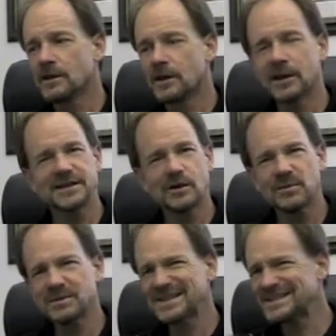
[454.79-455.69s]
And I tell
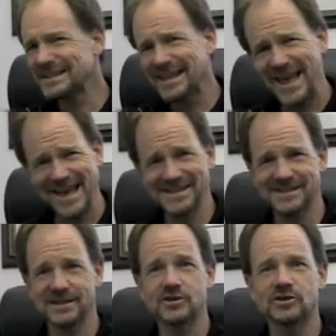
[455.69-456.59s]
people that's the
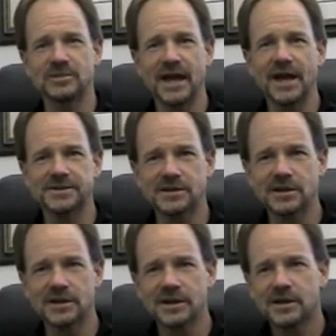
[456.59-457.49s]
last thing you should be
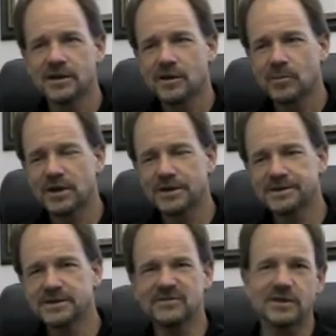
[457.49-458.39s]
asking.
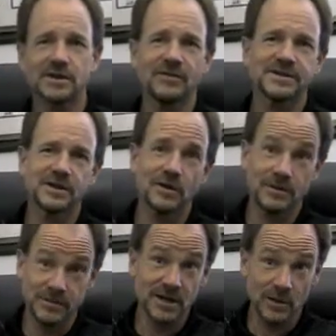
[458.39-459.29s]
Because if I
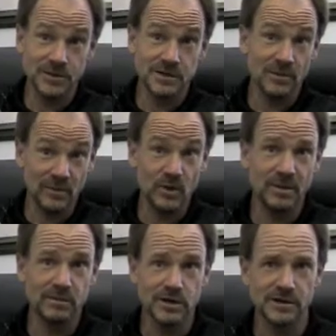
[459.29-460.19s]
say, and I always tell them I'm a
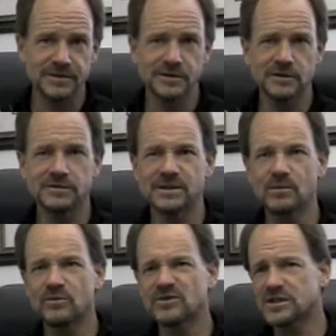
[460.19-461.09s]
Republican, and some
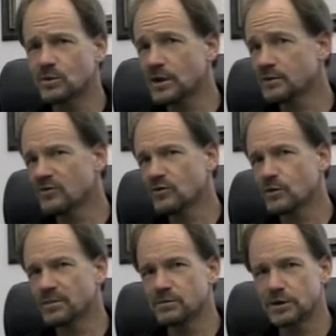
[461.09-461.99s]
of them will say, "Well, I don't vote for
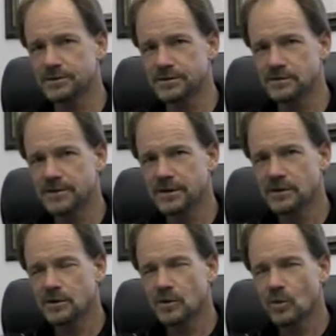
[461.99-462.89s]
Republicans."
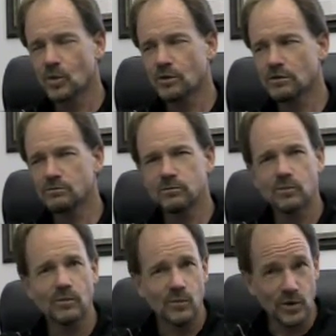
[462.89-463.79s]
Well,
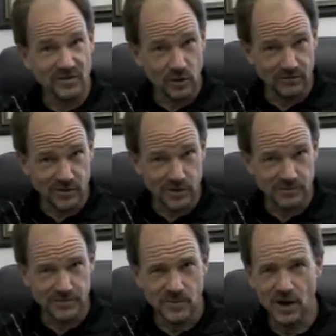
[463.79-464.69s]
who do you vote for?
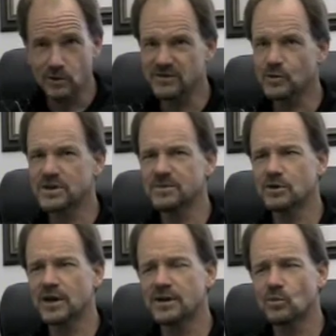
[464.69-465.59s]
"I only vote
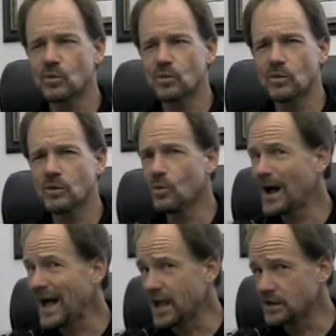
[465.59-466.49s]
Democrat." Well,
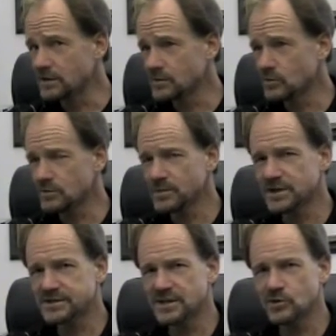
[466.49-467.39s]
why? Well,
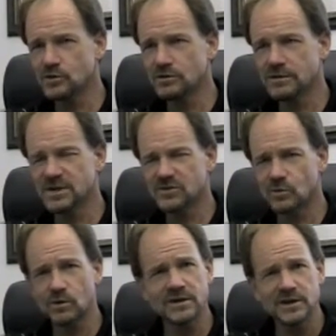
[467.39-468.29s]
because they do good things for
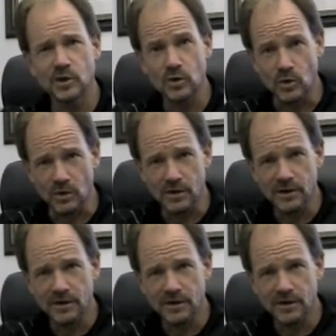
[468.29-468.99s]
me. What do they do?